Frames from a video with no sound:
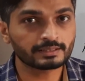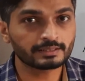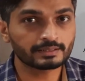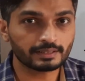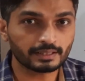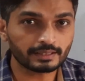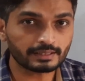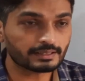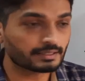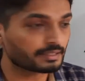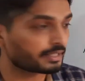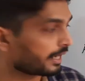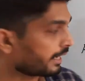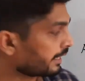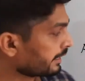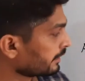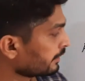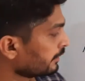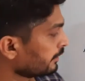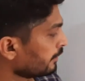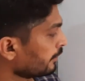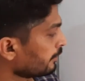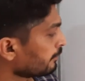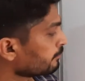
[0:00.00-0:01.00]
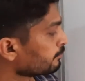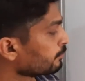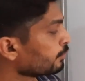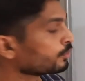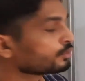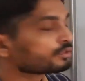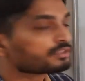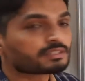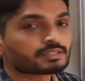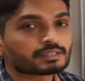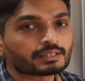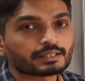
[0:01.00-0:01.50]
such that
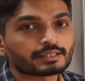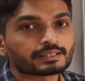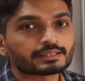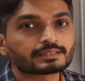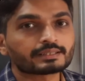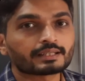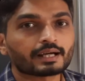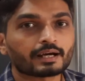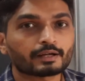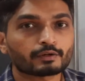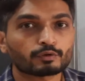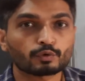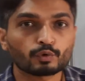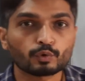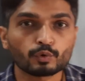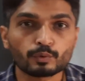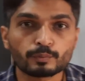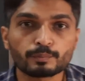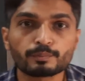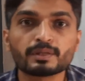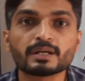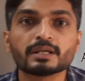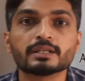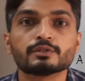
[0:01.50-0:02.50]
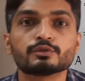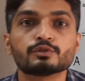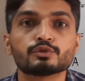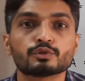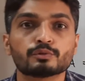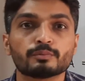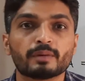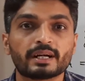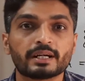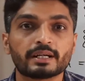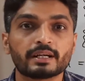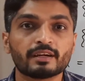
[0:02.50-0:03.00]
both sets are open. So
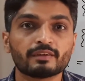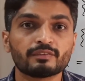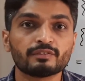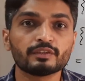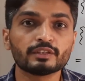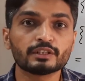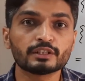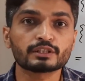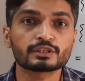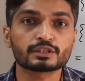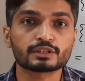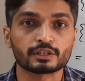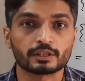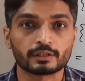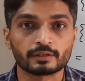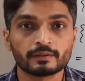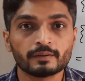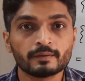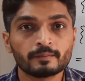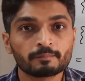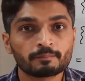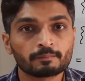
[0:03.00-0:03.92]
by definition,